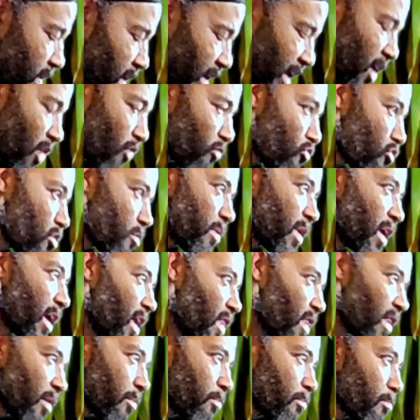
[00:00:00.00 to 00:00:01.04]
like you're rubbing in
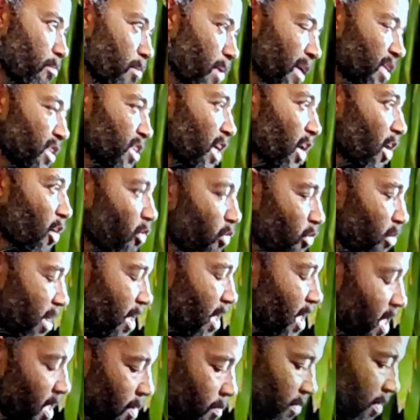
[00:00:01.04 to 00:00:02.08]
that magic
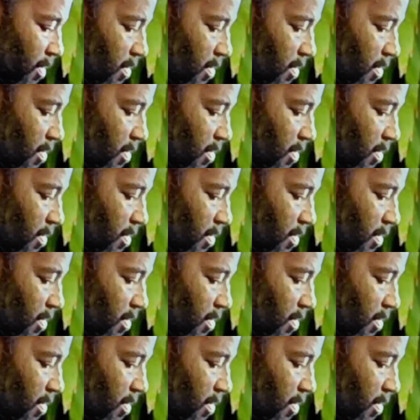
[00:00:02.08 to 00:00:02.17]
cream.